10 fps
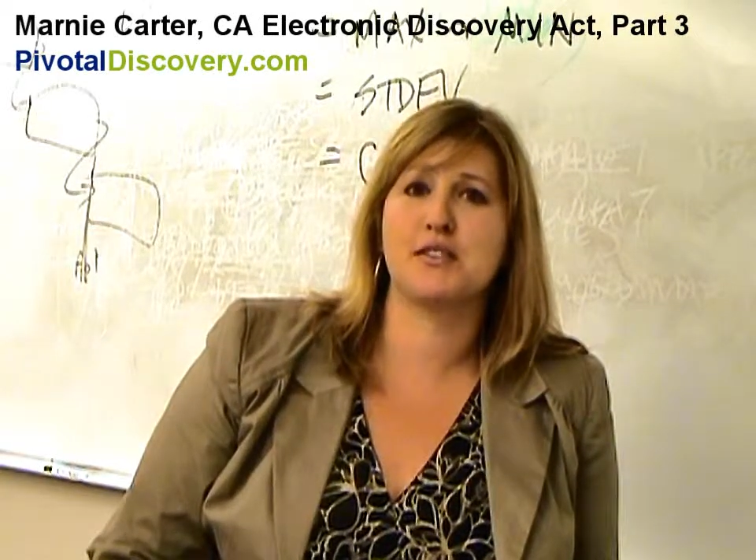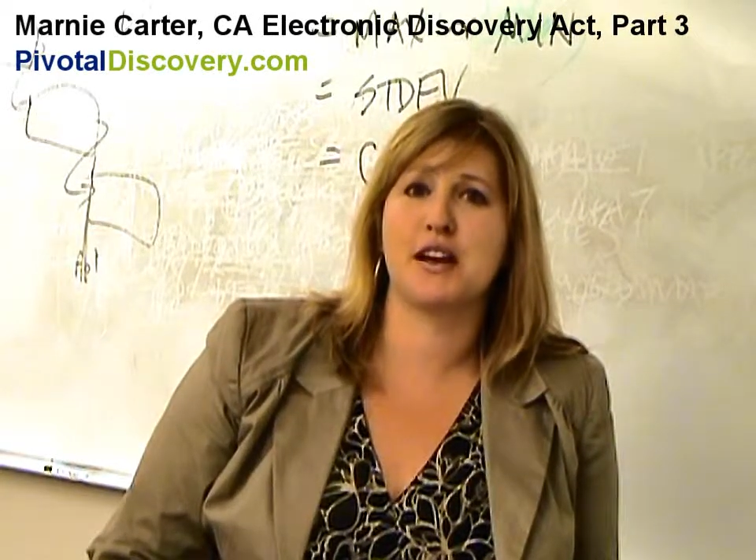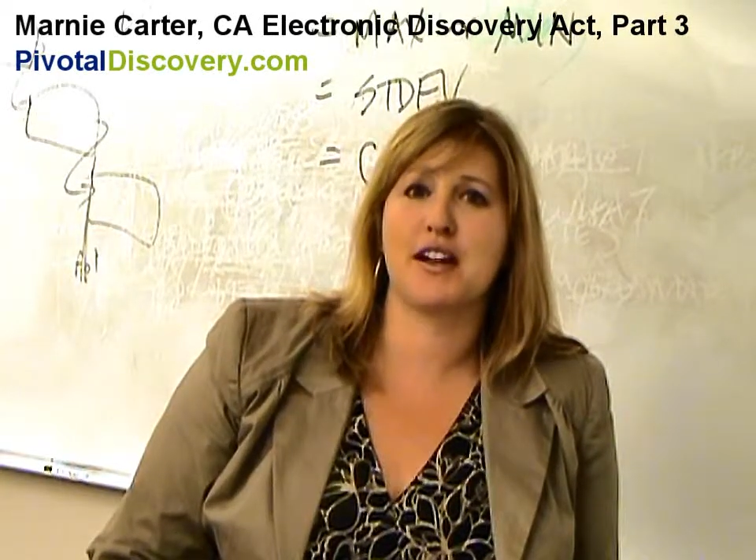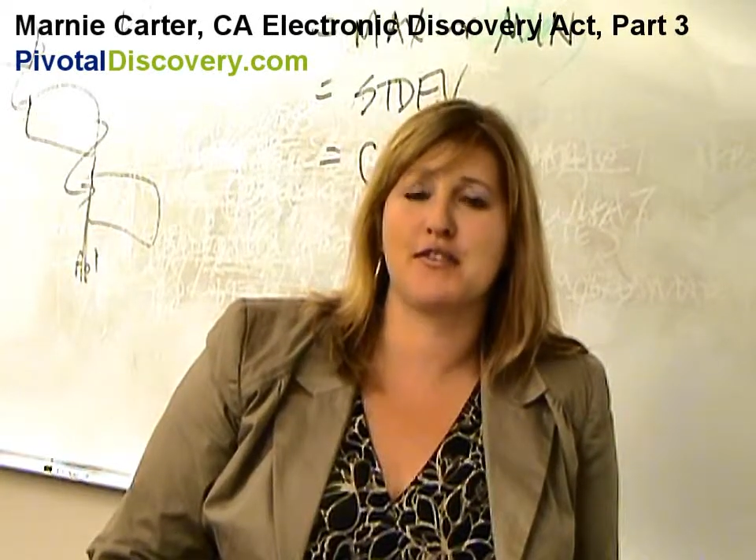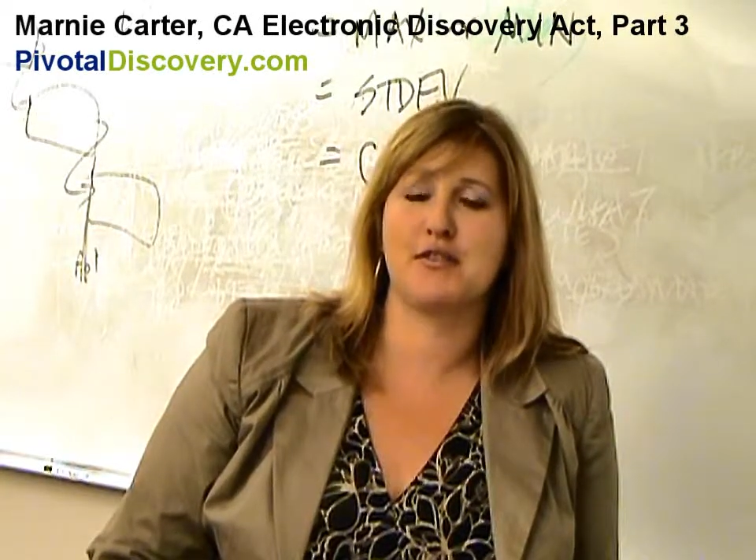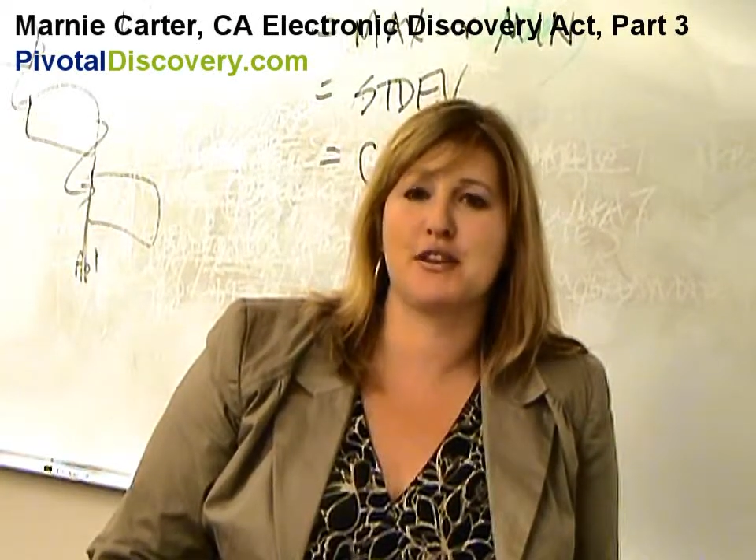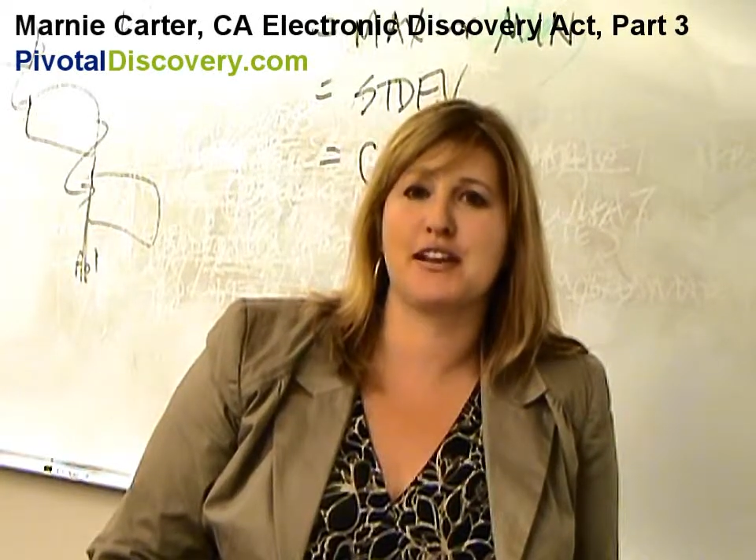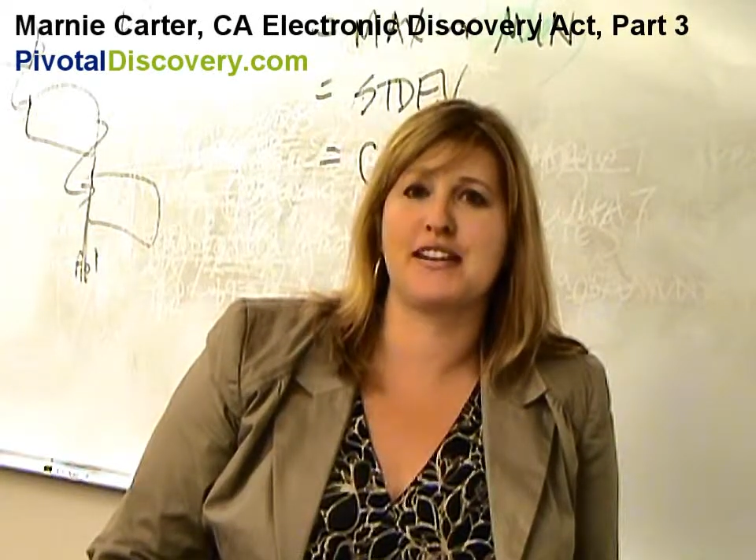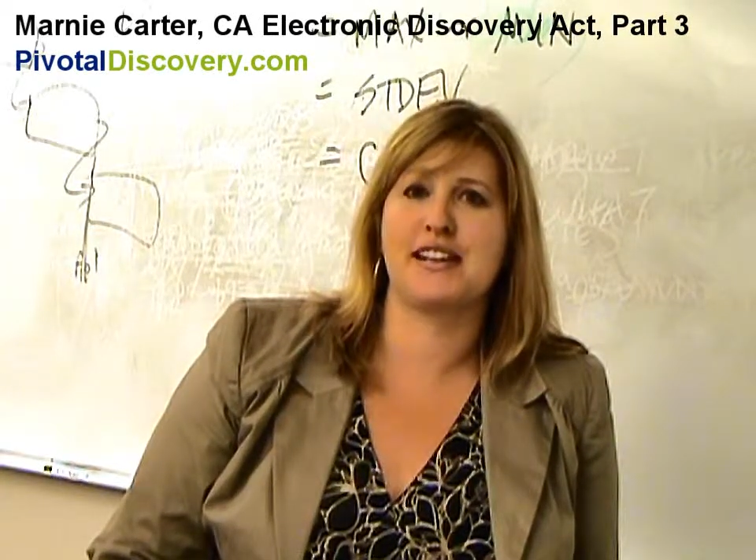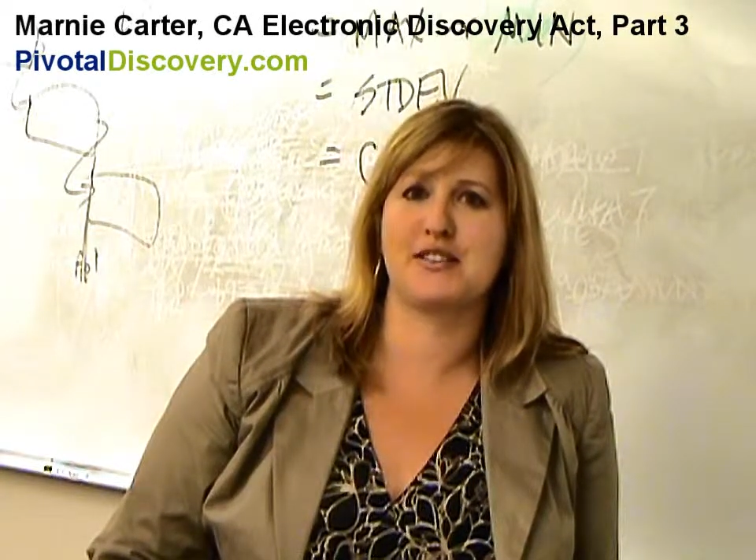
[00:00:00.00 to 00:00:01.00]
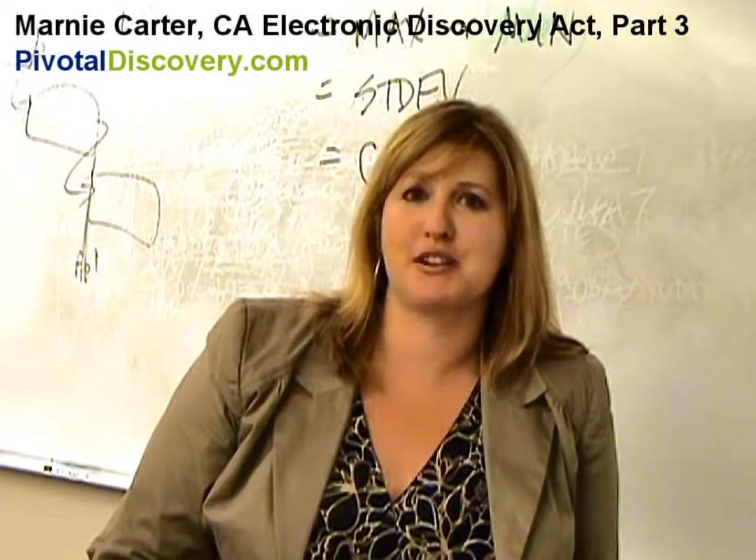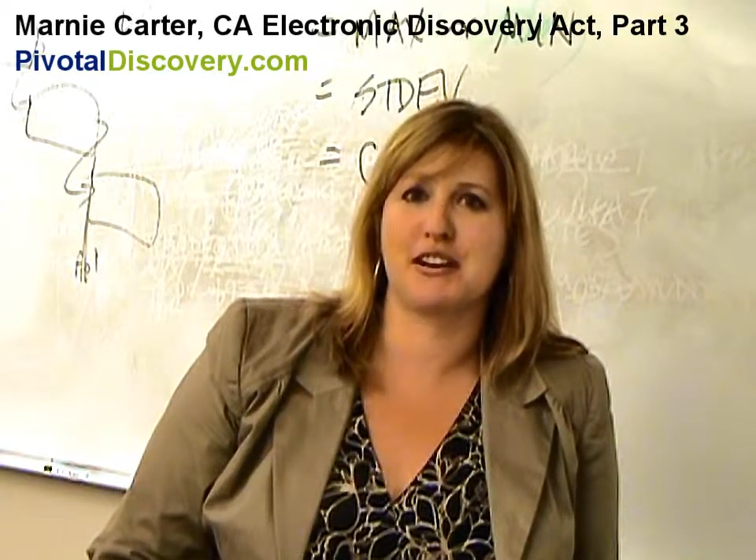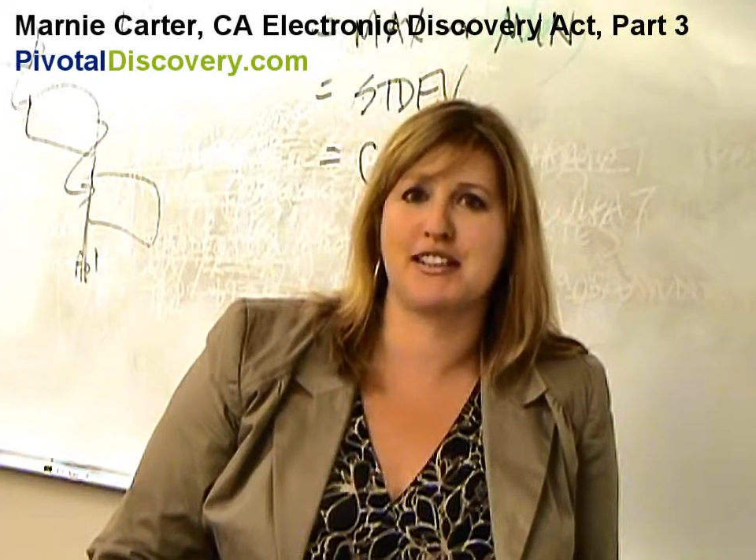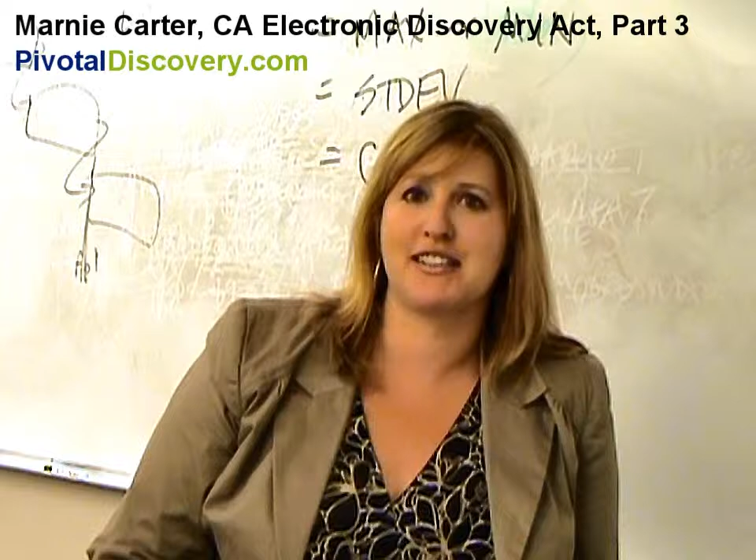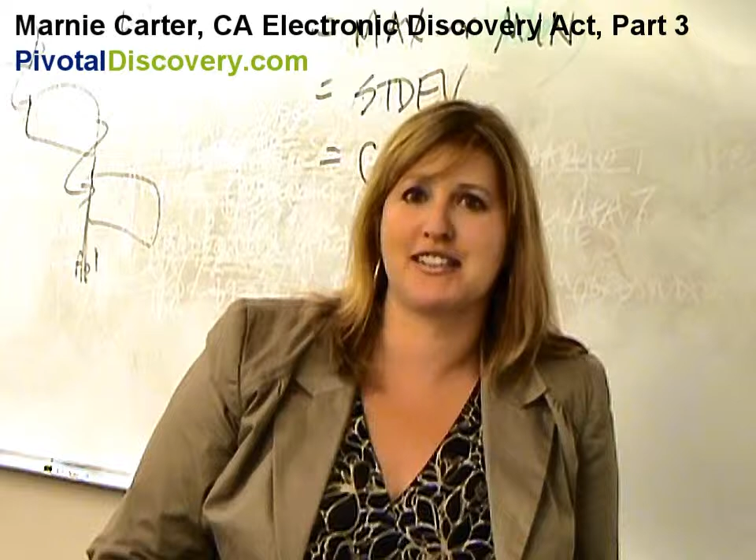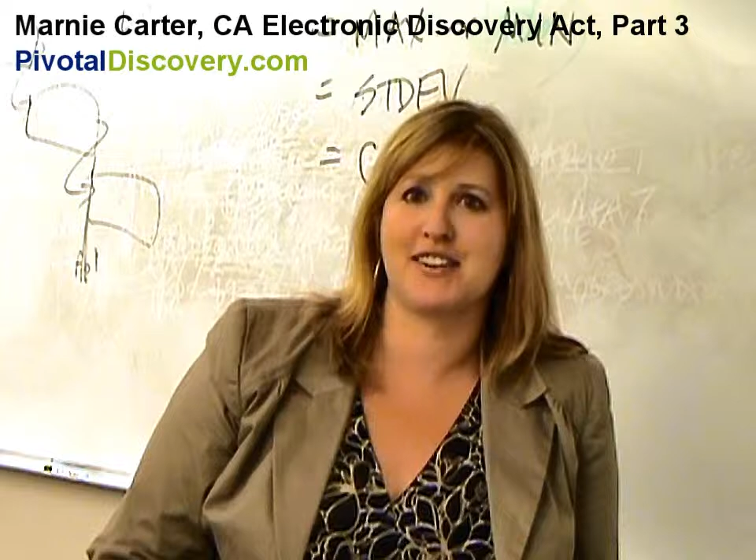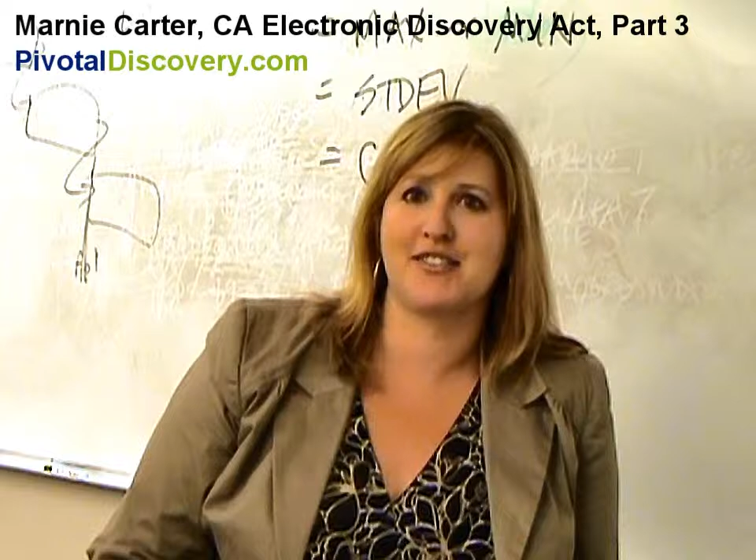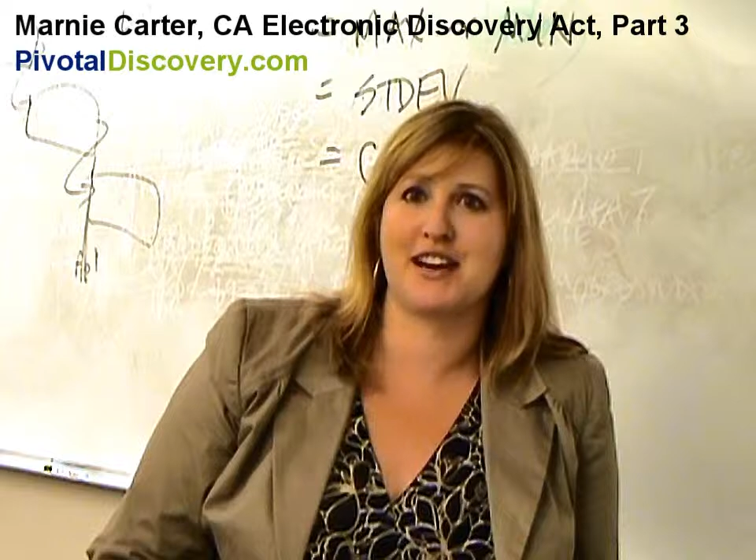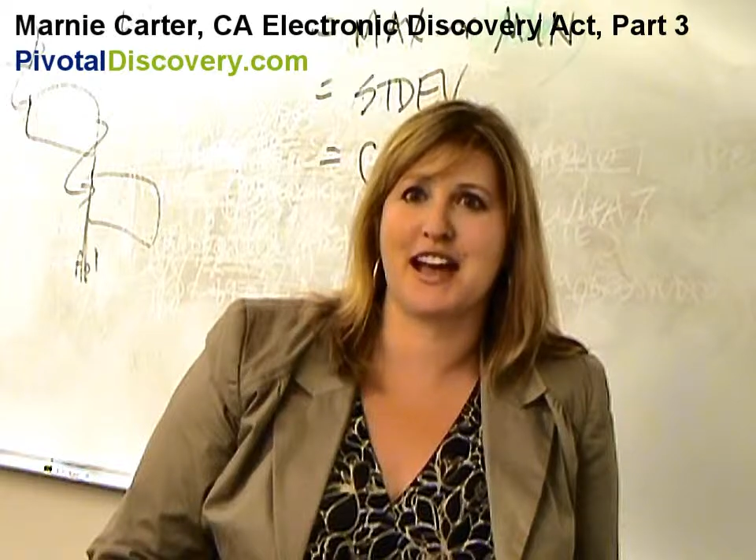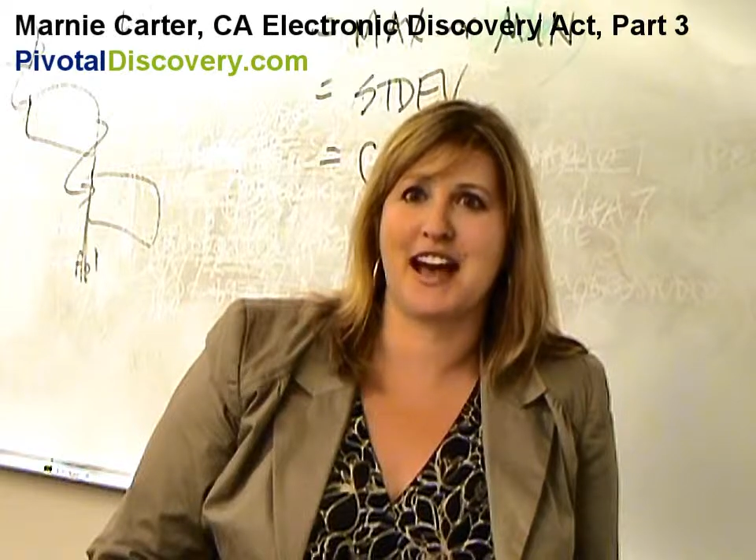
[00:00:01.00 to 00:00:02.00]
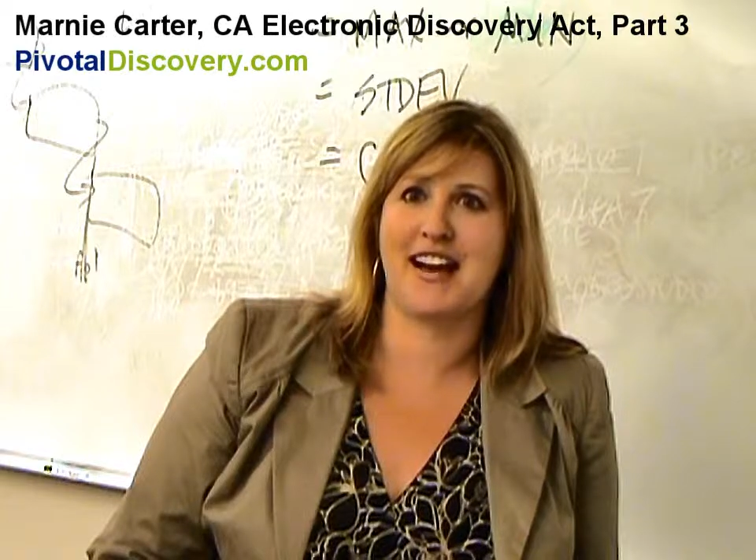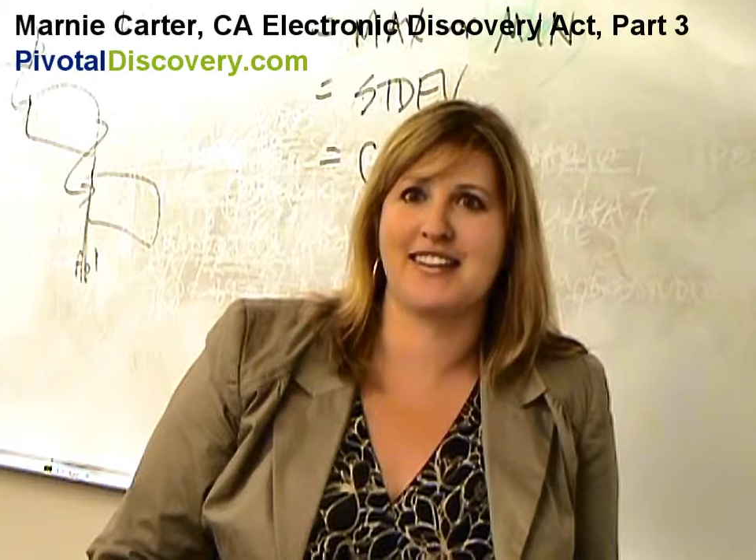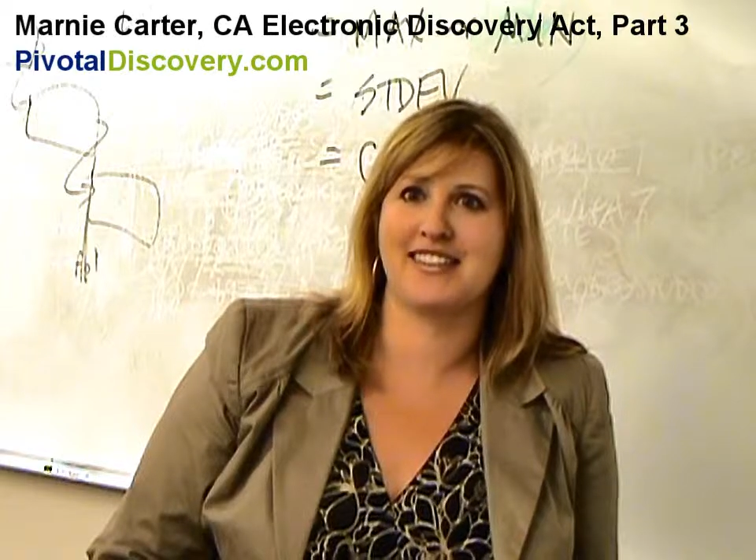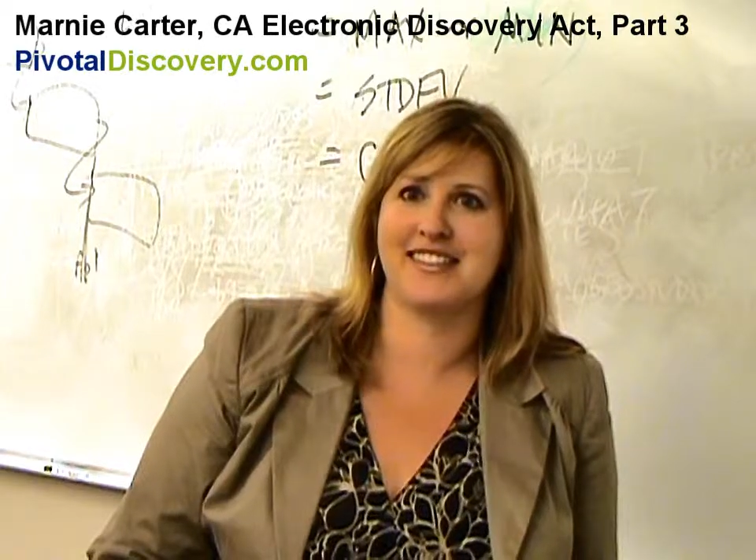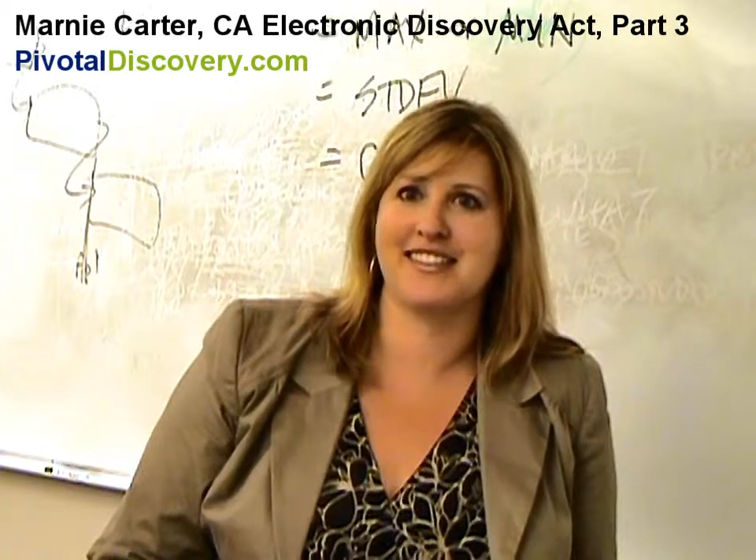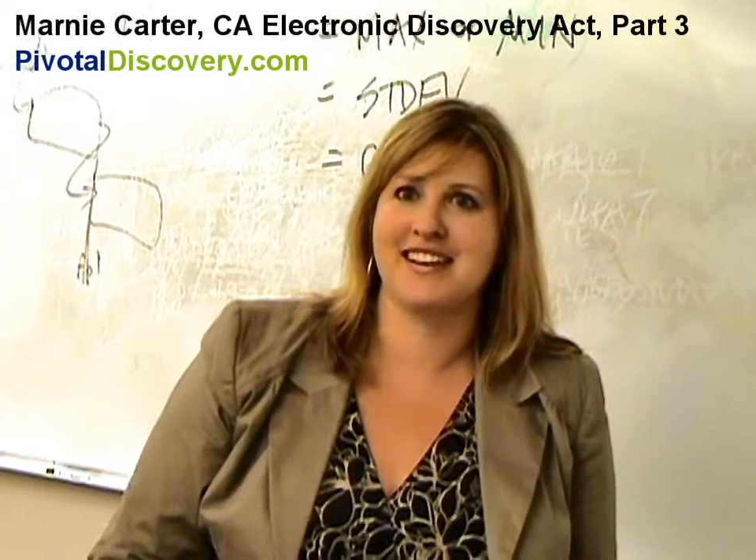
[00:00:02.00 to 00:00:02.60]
California Electronic Discovery Act.